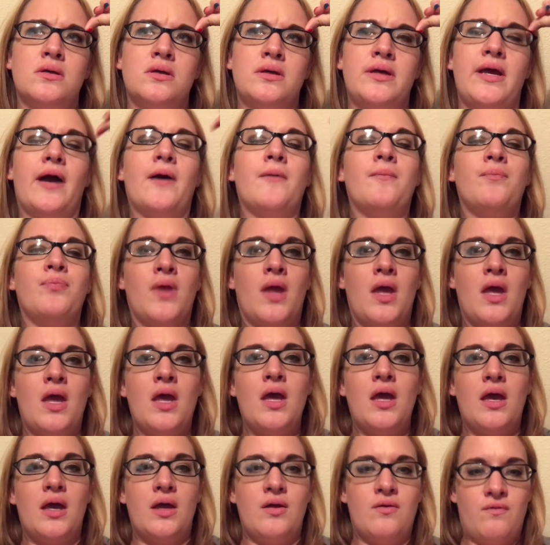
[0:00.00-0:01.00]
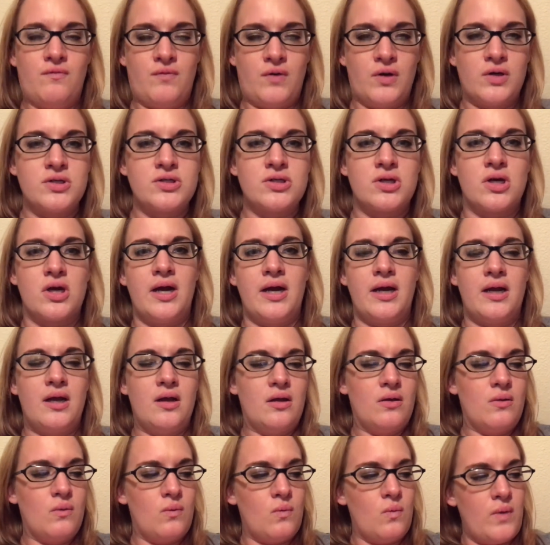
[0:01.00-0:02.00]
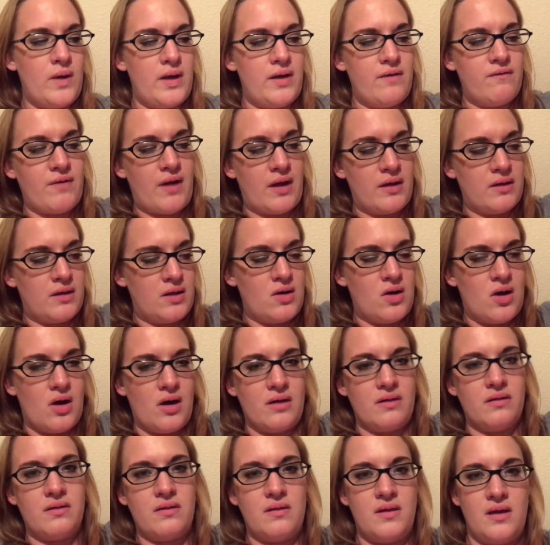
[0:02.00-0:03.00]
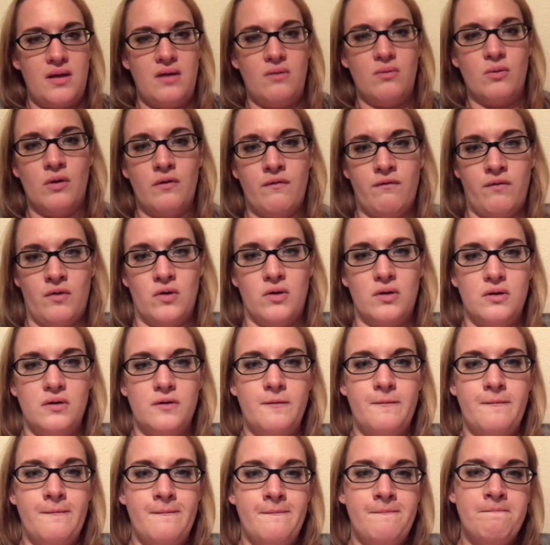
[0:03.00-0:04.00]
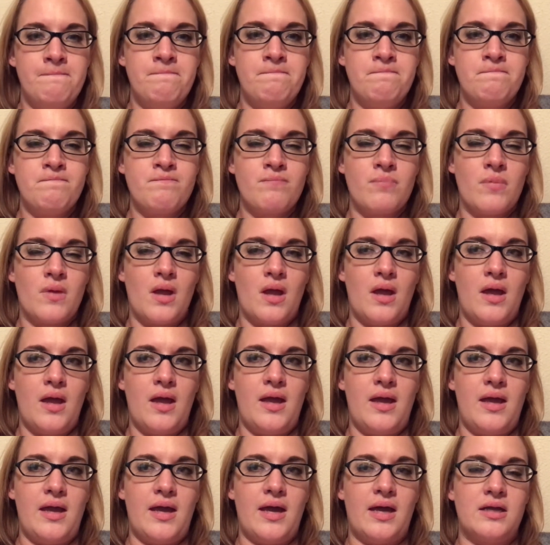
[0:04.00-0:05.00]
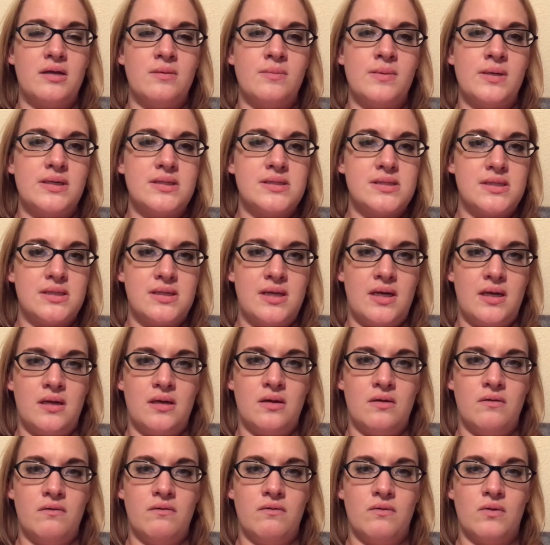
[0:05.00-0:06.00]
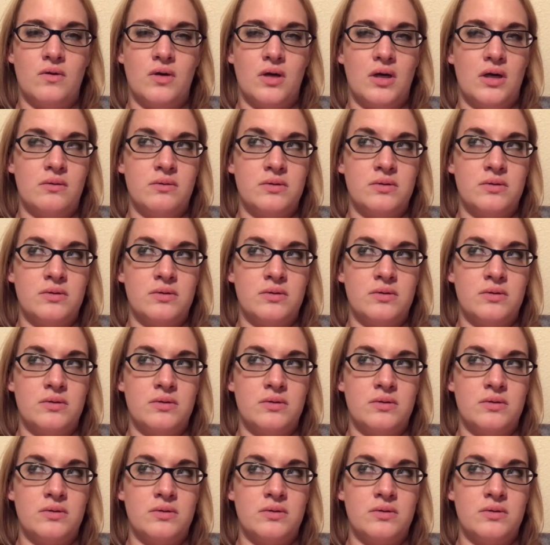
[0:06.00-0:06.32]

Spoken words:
Yeah, in 1st grade, we finally got the referral. He had to be sedated for it.